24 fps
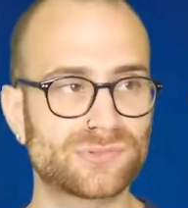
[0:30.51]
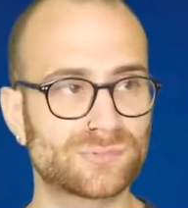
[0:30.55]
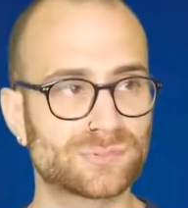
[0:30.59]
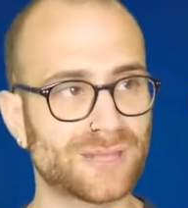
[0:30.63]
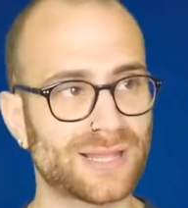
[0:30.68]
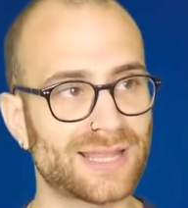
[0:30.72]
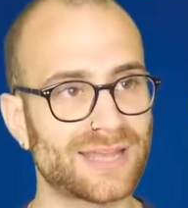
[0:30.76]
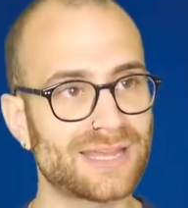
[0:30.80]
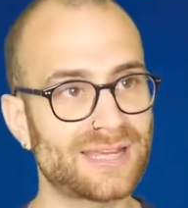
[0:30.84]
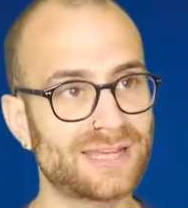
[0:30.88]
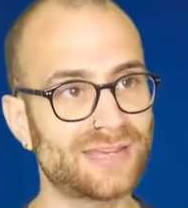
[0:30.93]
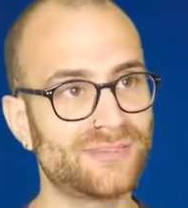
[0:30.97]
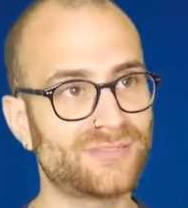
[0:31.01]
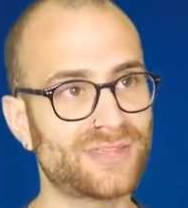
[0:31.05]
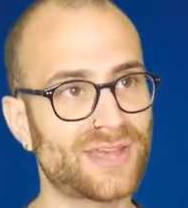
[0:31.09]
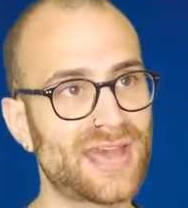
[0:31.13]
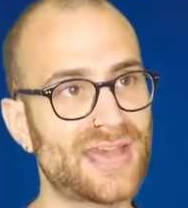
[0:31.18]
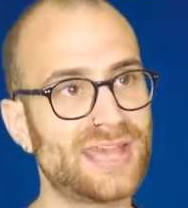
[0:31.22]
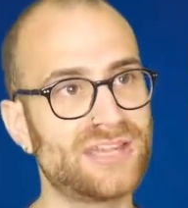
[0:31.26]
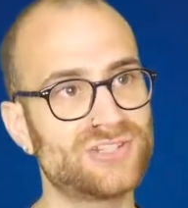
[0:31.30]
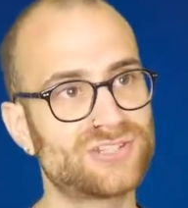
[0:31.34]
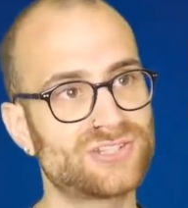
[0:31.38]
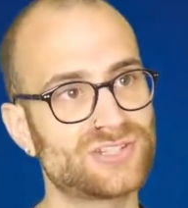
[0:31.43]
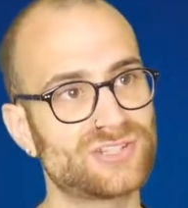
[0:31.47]
players,
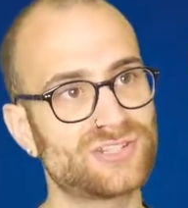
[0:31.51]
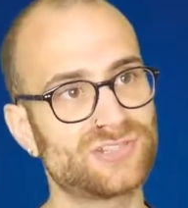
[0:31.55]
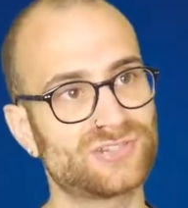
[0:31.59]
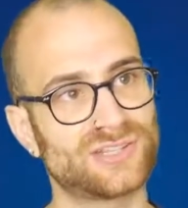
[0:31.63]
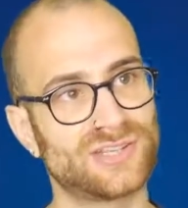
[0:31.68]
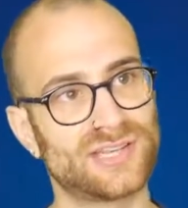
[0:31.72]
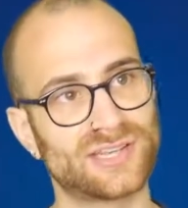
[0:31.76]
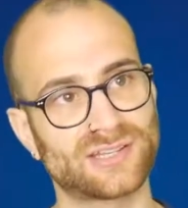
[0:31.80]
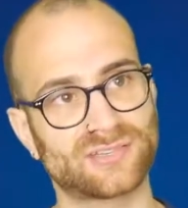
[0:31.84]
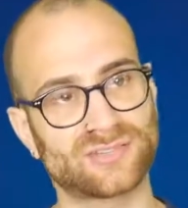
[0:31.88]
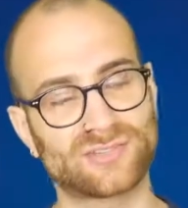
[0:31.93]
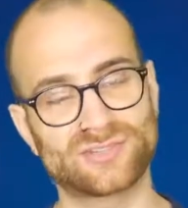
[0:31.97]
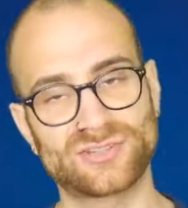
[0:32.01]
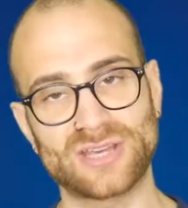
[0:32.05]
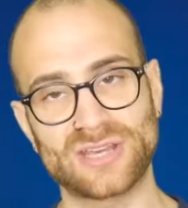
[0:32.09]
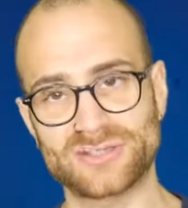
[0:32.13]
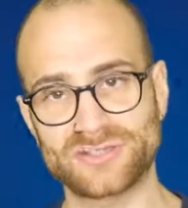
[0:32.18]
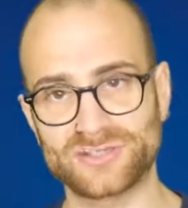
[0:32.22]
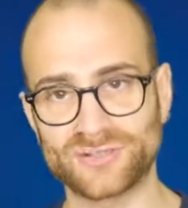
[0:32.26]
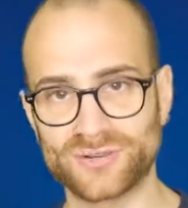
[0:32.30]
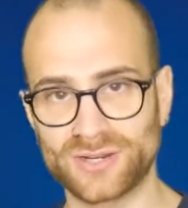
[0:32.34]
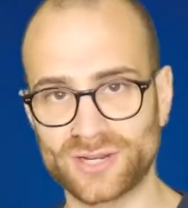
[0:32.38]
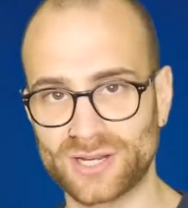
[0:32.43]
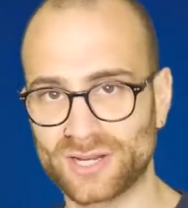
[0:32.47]
agents,
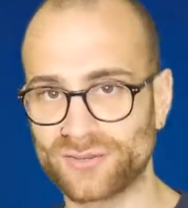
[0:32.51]
etc.